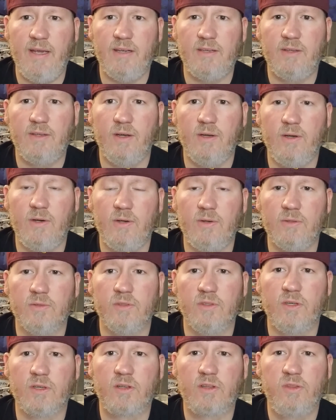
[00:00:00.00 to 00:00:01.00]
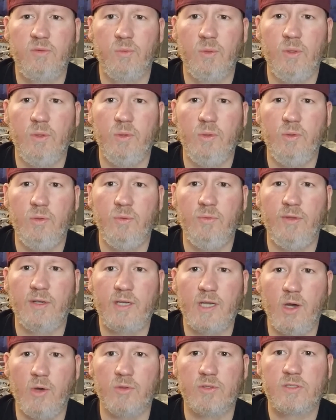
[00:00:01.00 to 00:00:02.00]
and go look through the
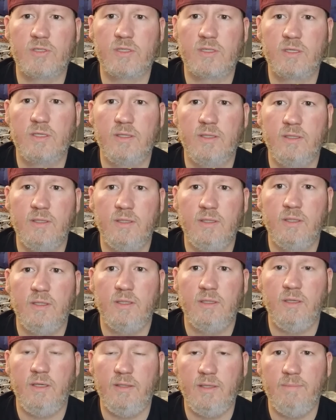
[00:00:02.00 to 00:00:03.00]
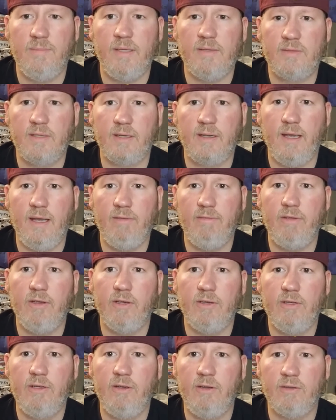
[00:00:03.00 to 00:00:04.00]
coats and the basic
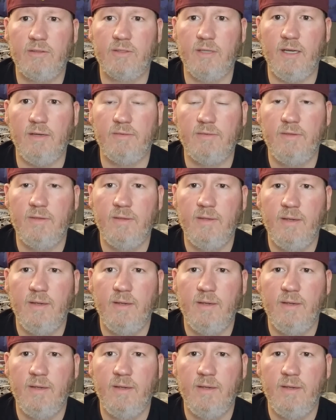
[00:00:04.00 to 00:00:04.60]
heavier duty stuff.